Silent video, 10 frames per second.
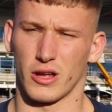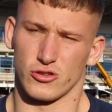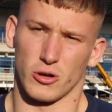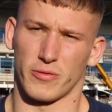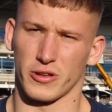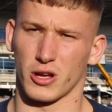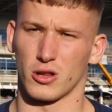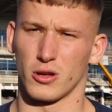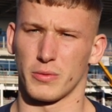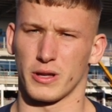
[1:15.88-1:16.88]
job for the
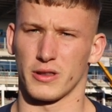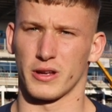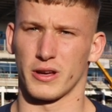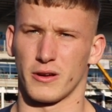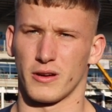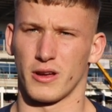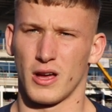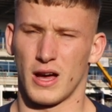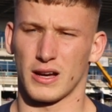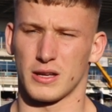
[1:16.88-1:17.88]
club, and
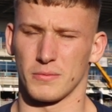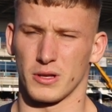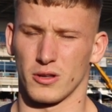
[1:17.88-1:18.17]
I can be,